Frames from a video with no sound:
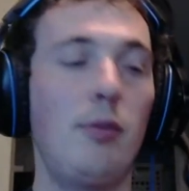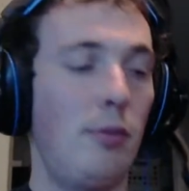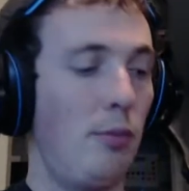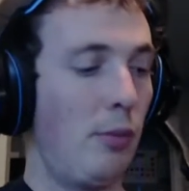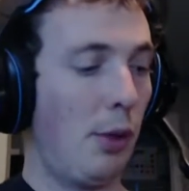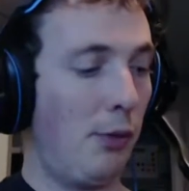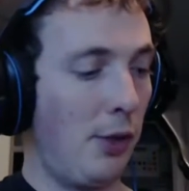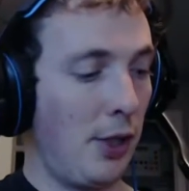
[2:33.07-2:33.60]

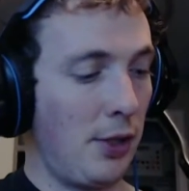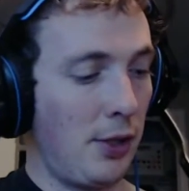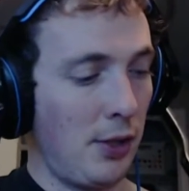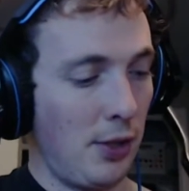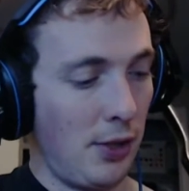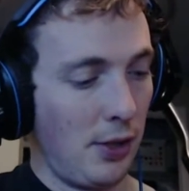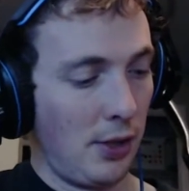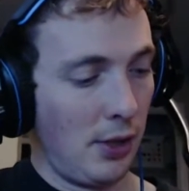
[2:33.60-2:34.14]
My face
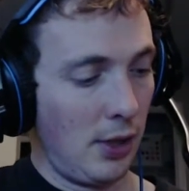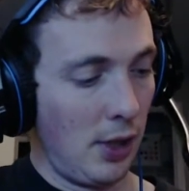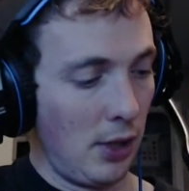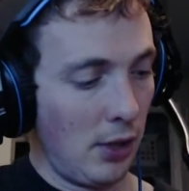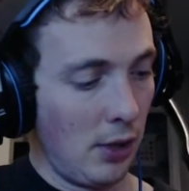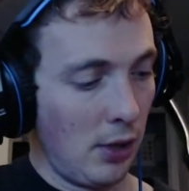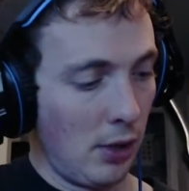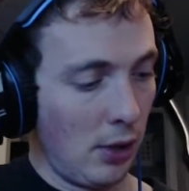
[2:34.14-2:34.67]
is
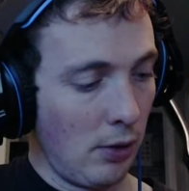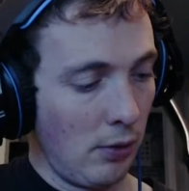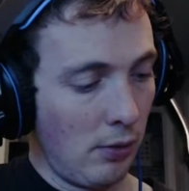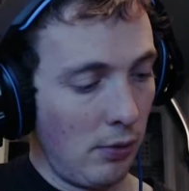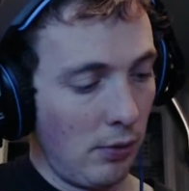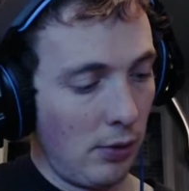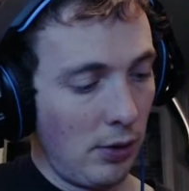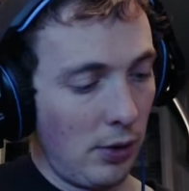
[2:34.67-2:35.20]
decent though.
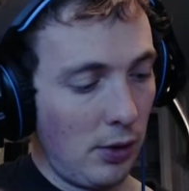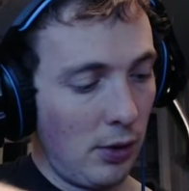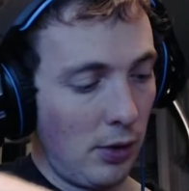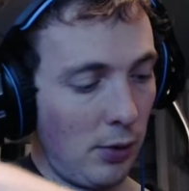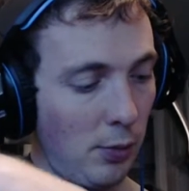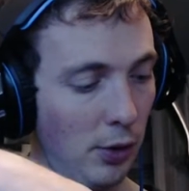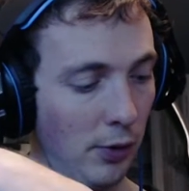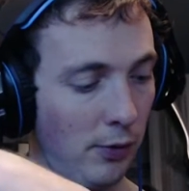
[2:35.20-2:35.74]
It's a
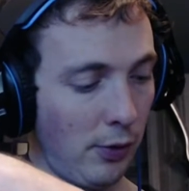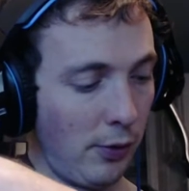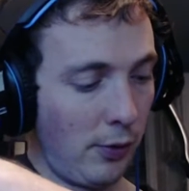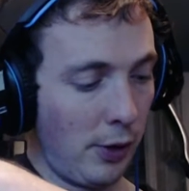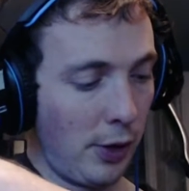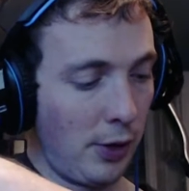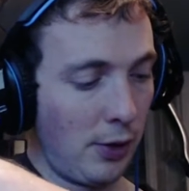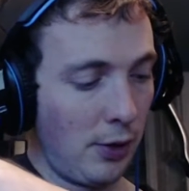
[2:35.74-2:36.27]
beautiful
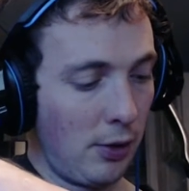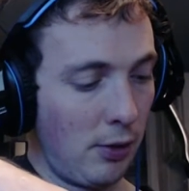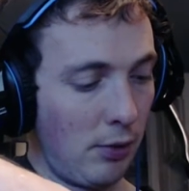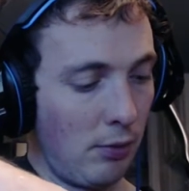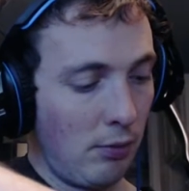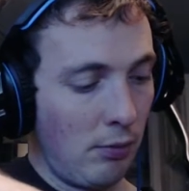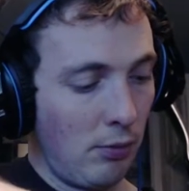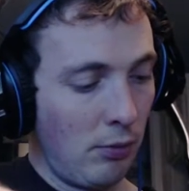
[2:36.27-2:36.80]
face.
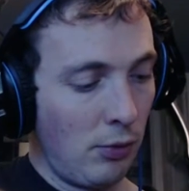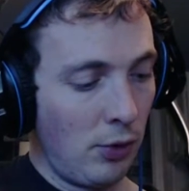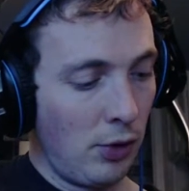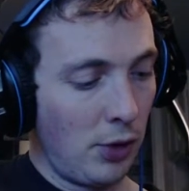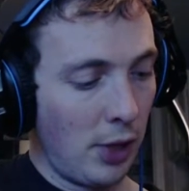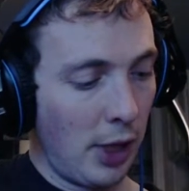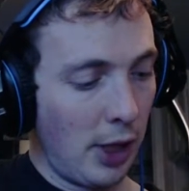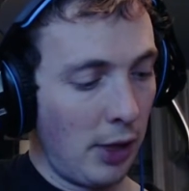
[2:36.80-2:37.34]
Just
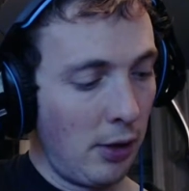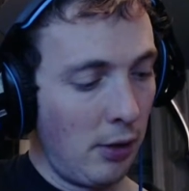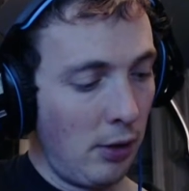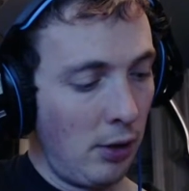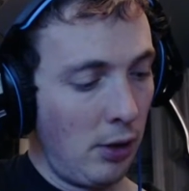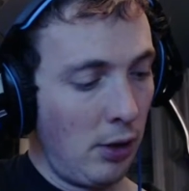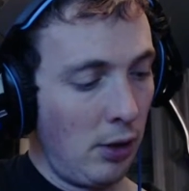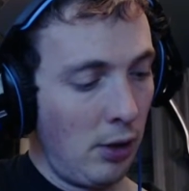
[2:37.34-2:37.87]
saying.
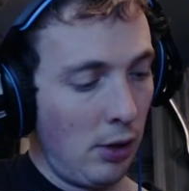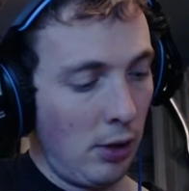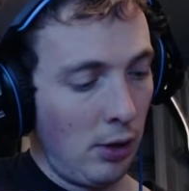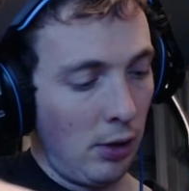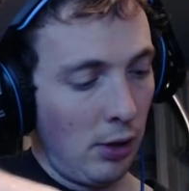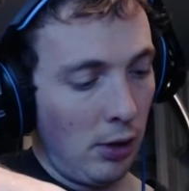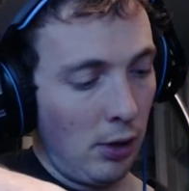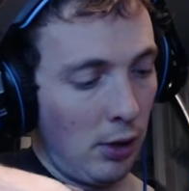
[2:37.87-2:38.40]

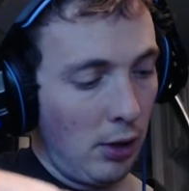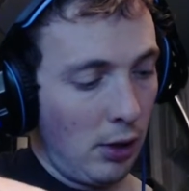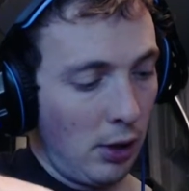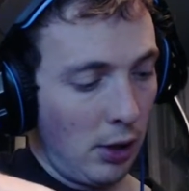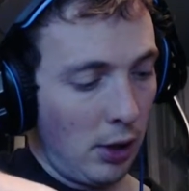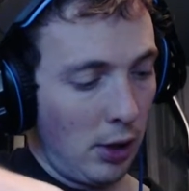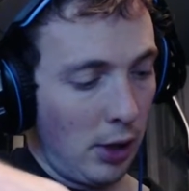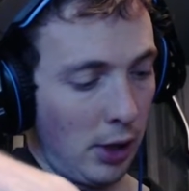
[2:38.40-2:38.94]

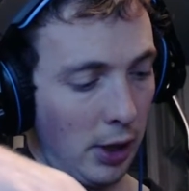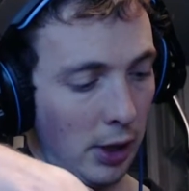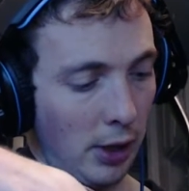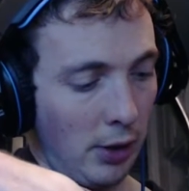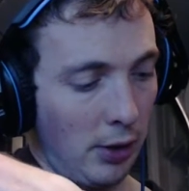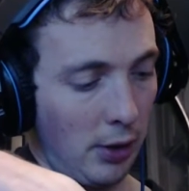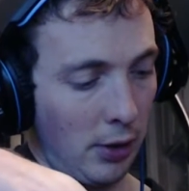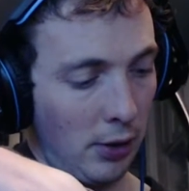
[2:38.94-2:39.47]
Alright,
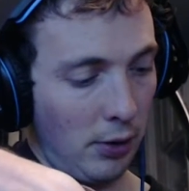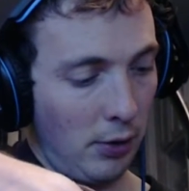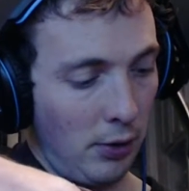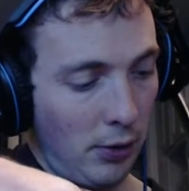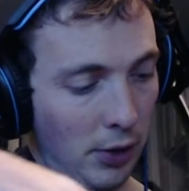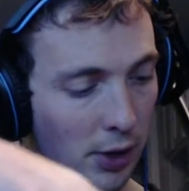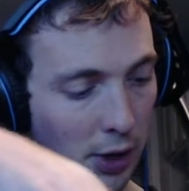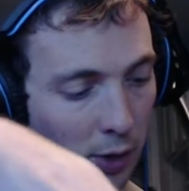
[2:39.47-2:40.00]
so
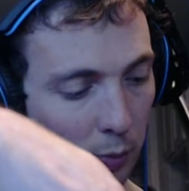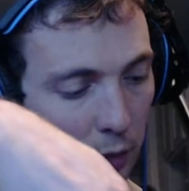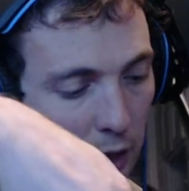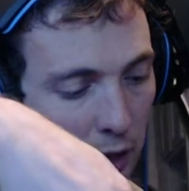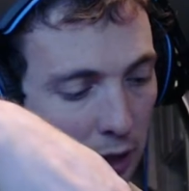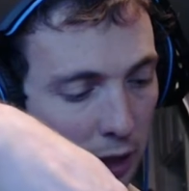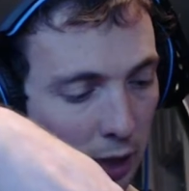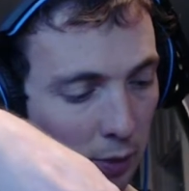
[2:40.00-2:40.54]
snippity
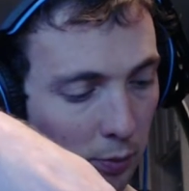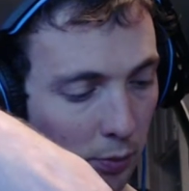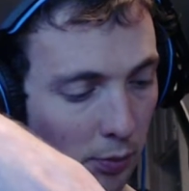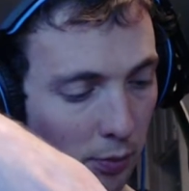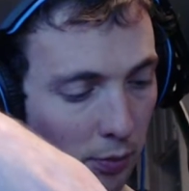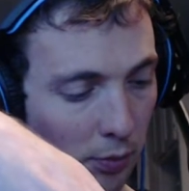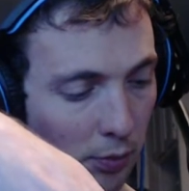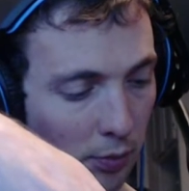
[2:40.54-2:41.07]
snip,
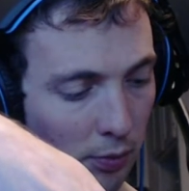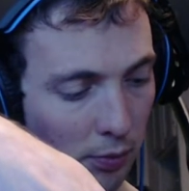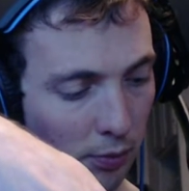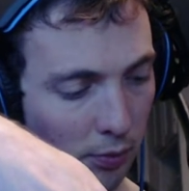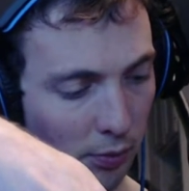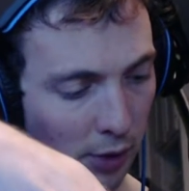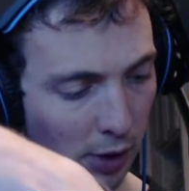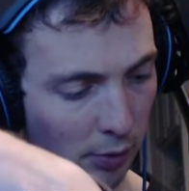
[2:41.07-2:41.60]

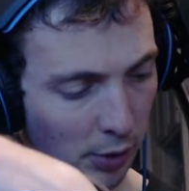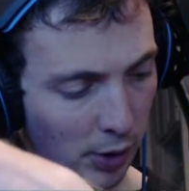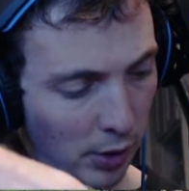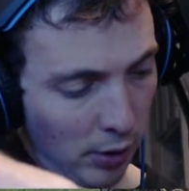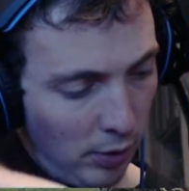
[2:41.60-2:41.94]
maybe.